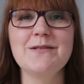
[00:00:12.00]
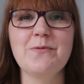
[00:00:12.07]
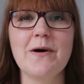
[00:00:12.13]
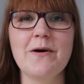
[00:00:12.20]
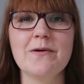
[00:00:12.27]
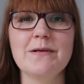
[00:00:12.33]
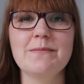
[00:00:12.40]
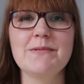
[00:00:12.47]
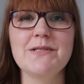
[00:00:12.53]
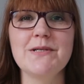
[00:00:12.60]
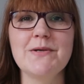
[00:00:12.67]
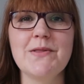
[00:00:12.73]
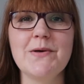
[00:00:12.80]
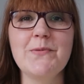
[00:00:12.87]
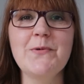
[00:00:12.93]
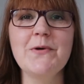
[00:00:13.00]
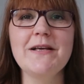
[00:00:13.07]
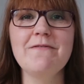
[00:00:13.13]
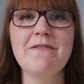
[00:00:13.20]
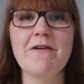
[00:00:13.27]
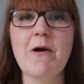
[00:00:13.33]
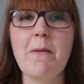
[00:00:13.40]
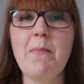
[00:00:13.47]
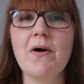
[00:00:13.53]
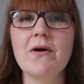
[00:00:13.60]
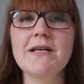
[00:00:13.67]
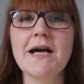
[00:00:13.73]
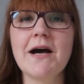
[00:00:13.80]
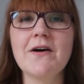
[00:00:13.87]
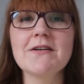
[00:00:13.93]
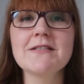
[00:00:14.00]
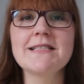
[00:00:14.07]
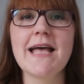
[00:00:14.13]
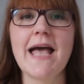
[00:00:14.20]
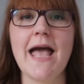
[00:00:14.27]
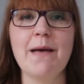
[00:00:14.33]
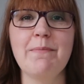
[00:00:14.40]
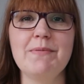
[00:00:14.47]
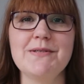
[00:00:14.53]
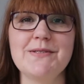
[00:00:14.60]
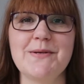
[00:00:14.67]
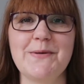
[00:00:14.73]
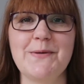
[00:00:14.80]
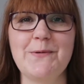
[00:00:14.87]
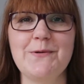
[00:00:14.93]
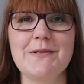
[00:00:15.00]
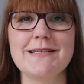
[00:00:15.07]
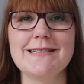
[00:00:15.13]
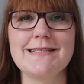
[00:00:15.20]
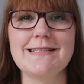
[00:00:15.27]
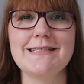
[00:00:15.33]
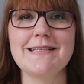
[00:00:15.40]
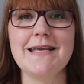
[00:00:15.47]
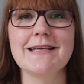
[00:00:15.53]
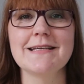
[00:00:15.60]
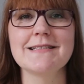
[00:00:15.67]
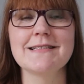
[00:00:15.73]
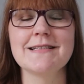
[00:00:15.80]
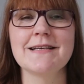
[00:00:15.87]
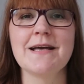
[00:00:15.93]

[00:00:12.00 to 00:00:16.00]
welcome to the Woolly Ferret podcast, episode 6.